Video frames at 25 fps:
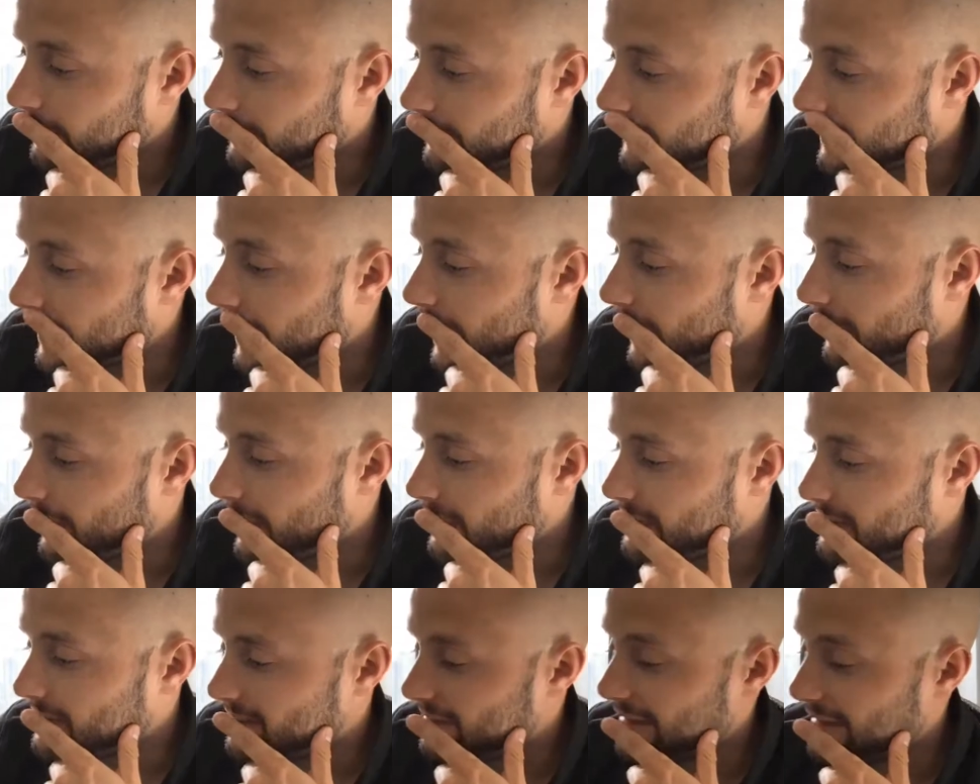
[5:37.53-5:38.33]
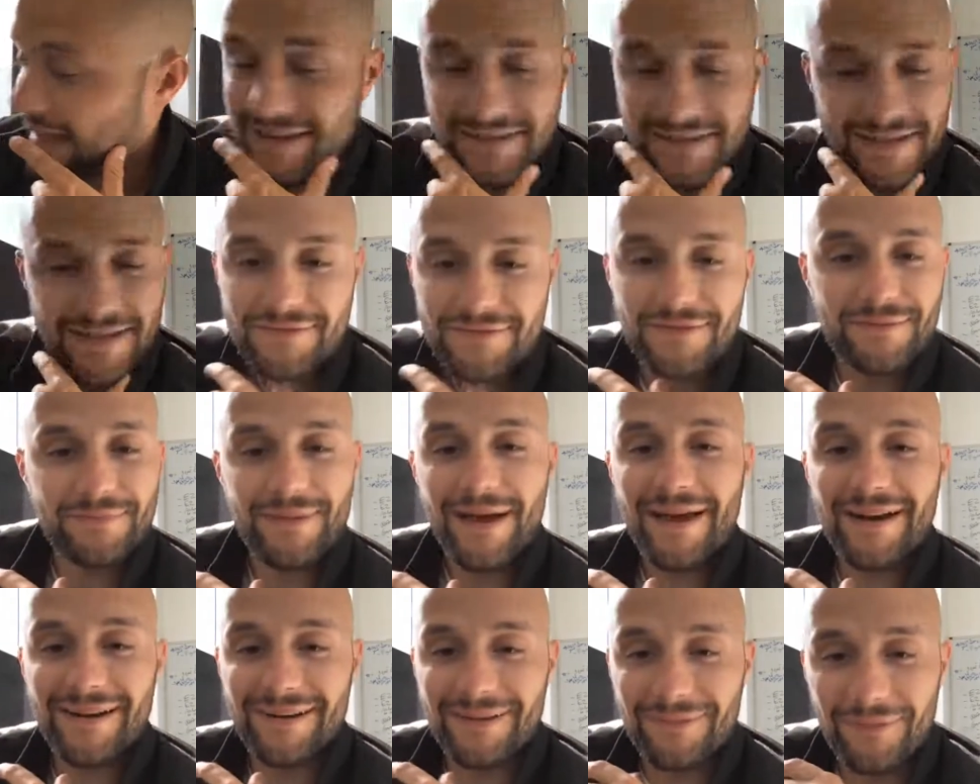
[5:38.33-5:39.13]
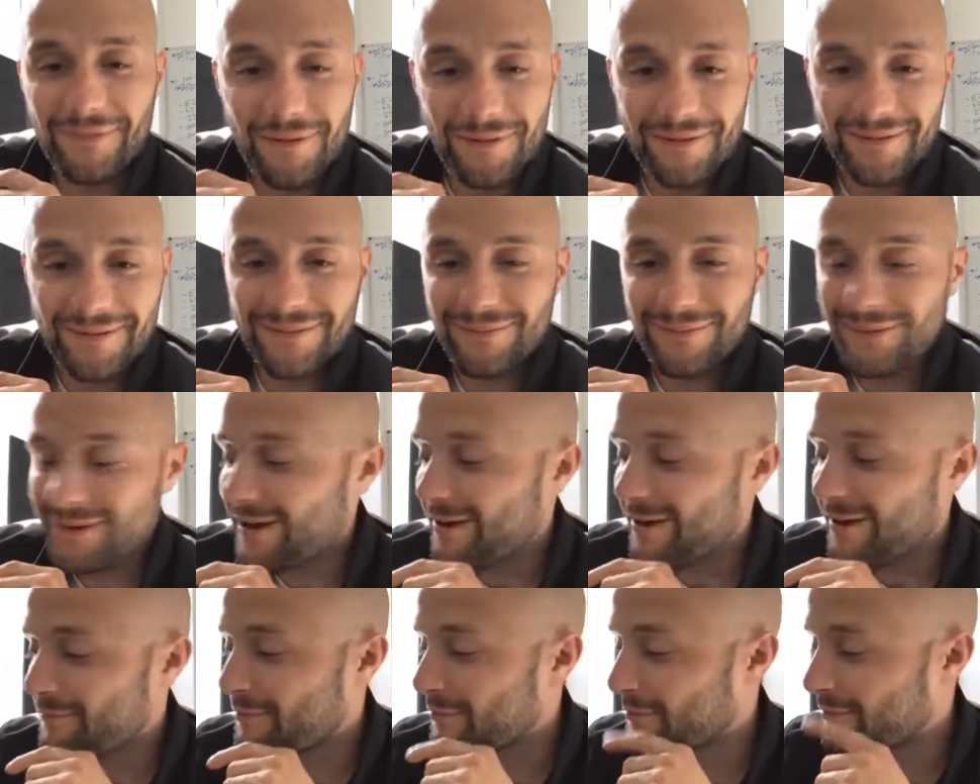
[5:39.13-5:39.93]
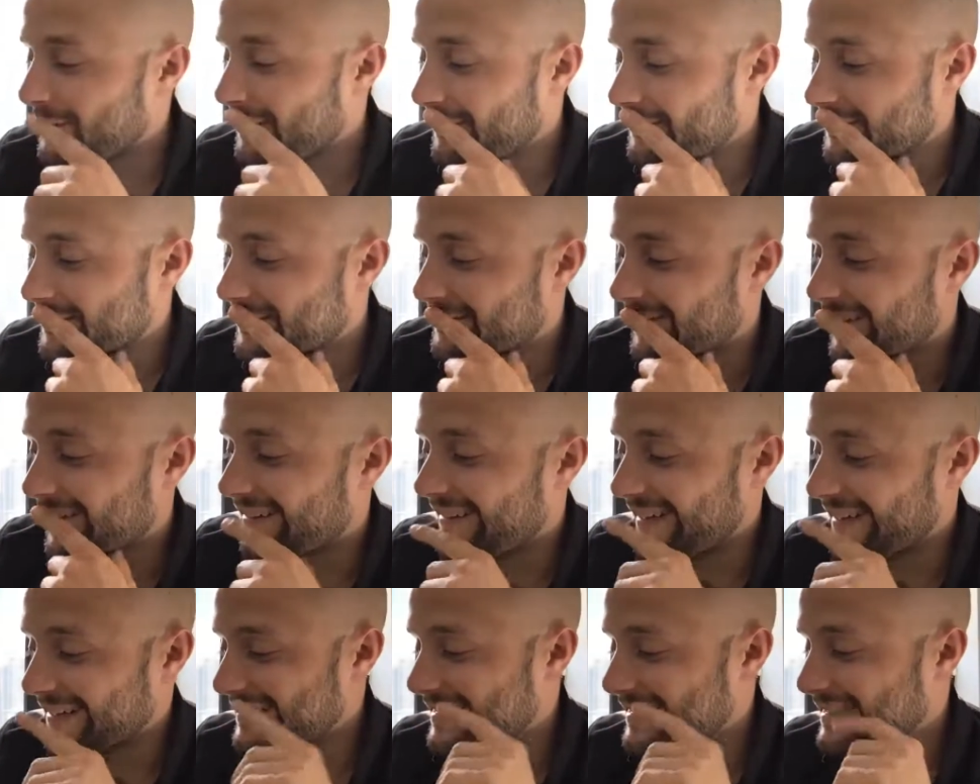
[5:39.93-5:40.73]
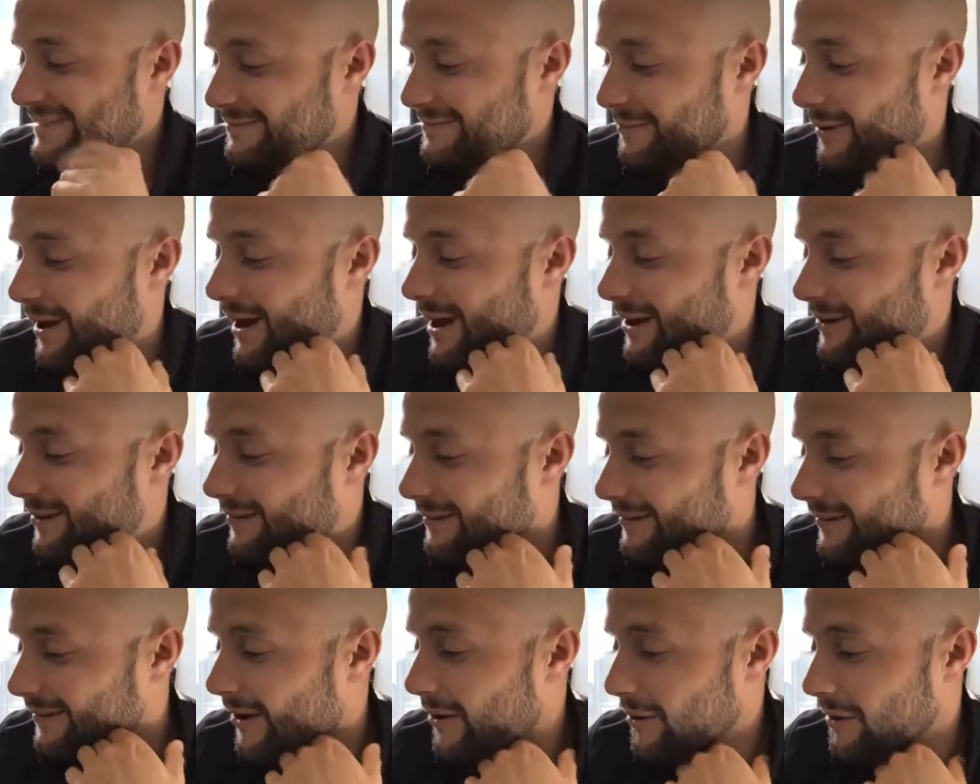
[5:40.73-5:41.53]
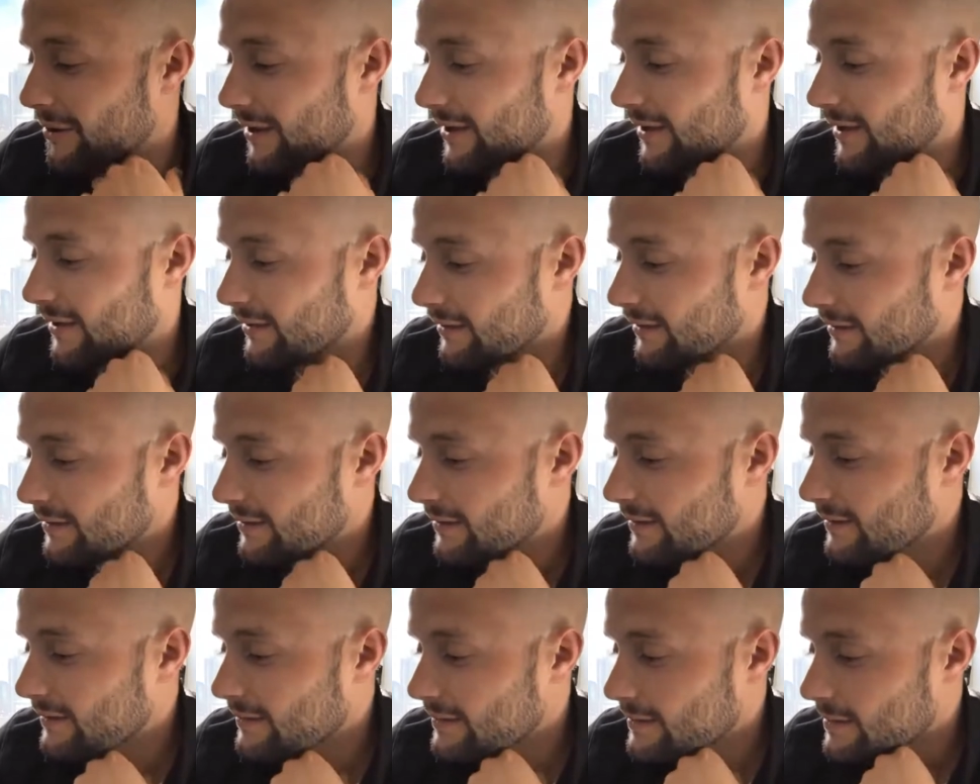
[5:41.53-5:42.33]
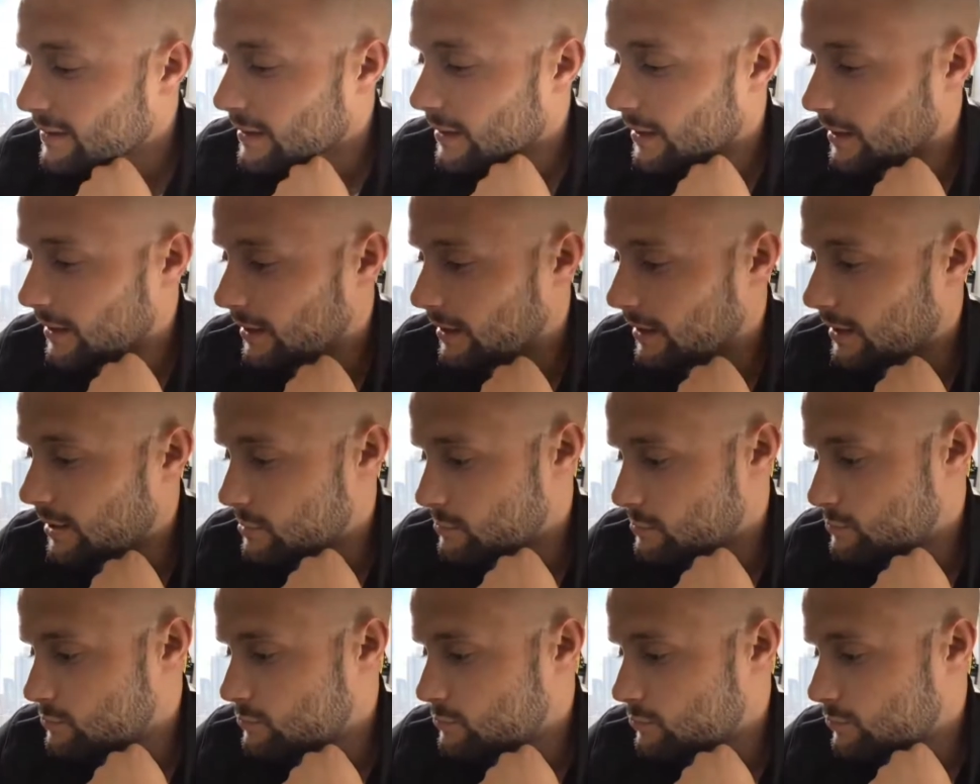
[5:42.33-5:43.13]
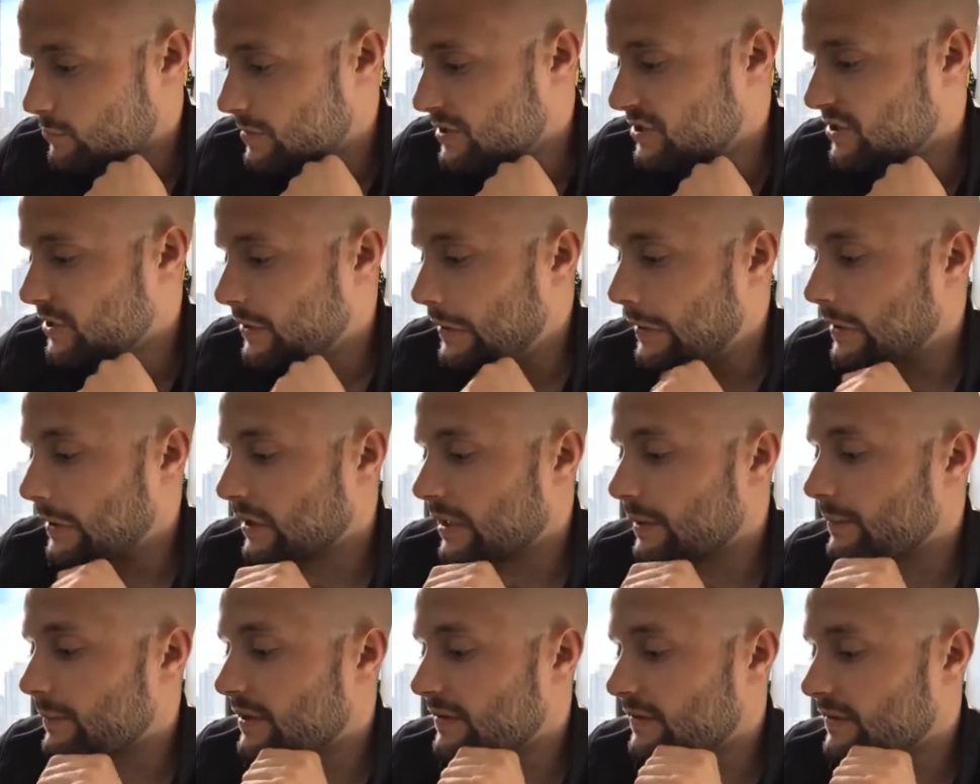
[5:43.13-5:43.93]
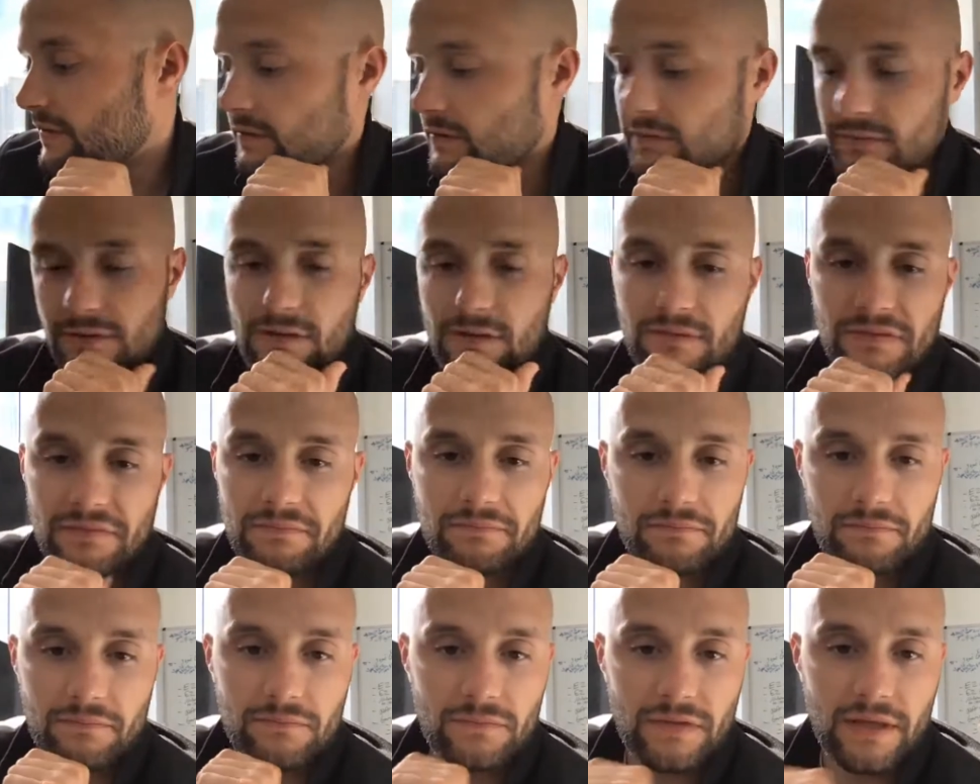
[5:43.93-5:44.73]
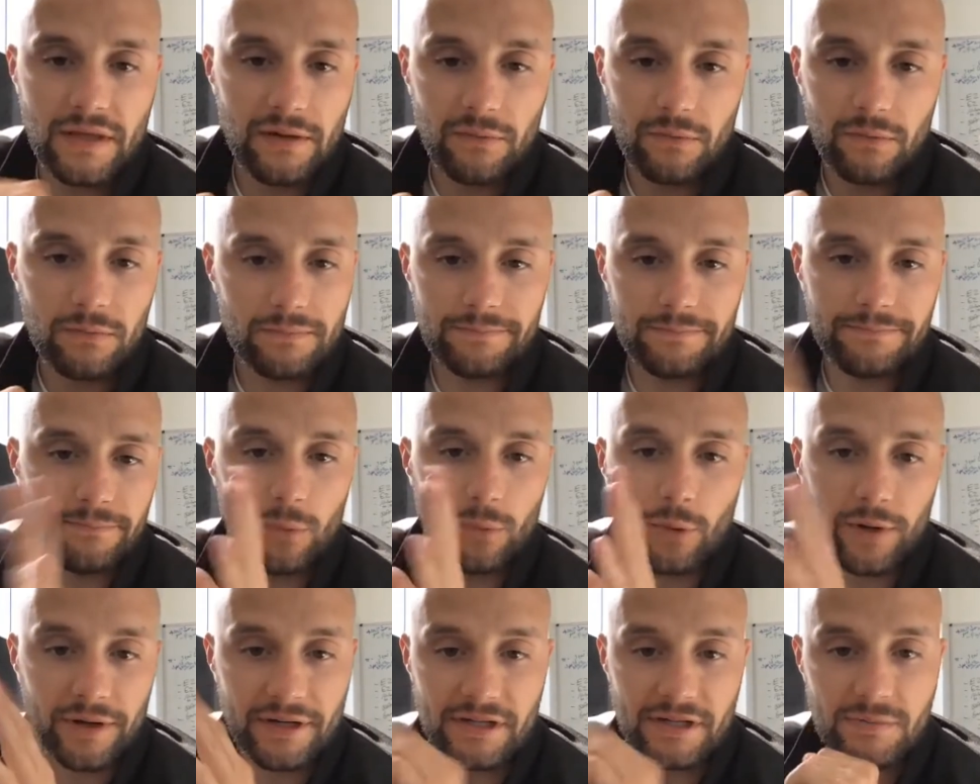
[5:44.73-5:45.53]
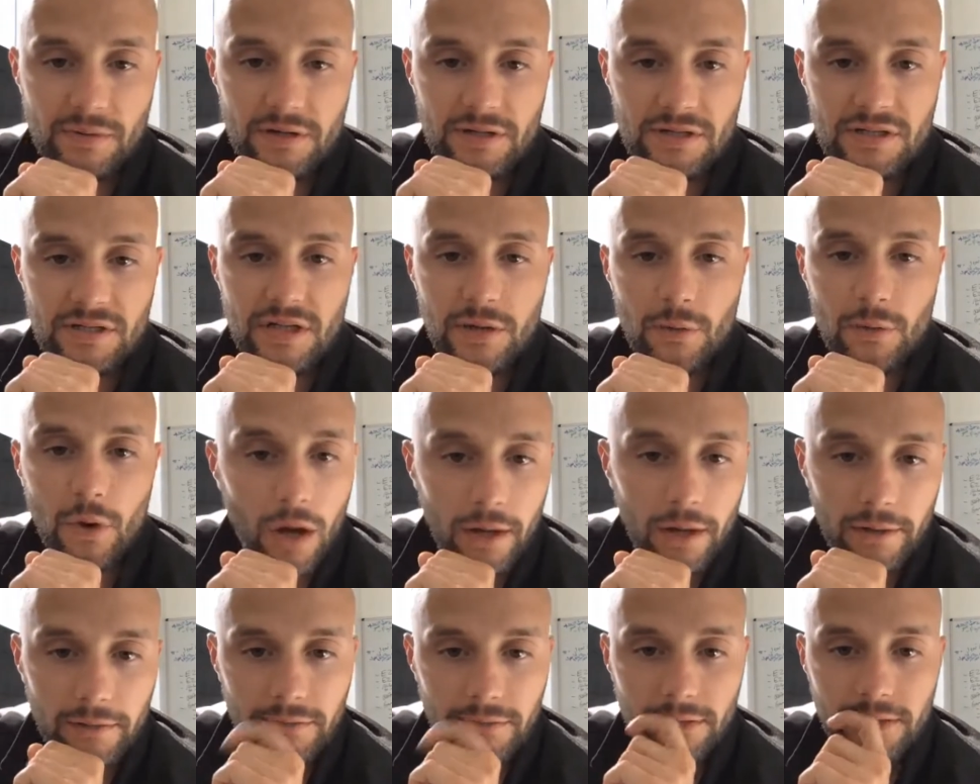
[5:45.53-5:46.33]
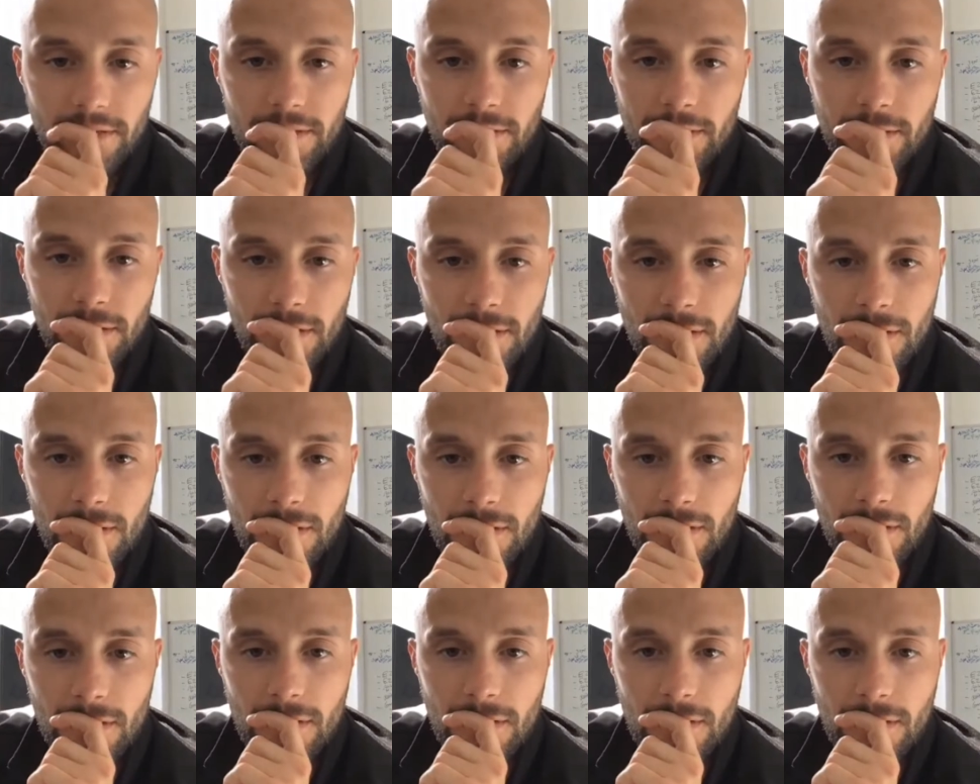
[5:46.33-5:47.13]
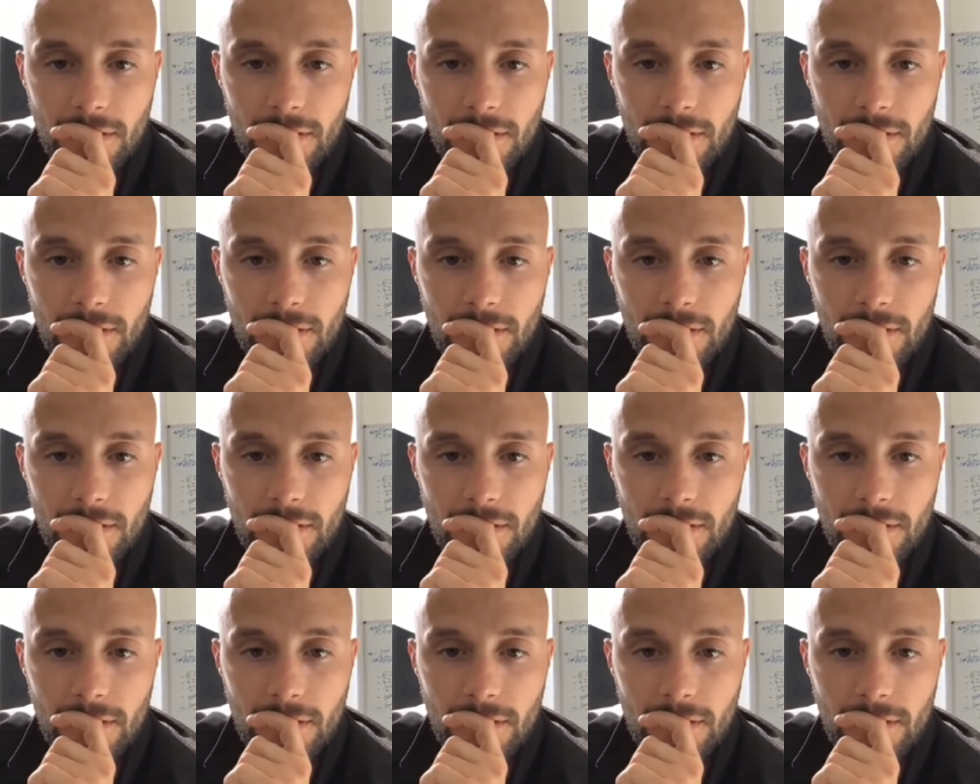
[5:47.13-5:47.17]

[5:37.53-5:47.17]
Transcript: Yeah, that's even better. 1 hour per week was fine. That's, wow, okay. Is there a limit to, can they work as much as they want? Yes.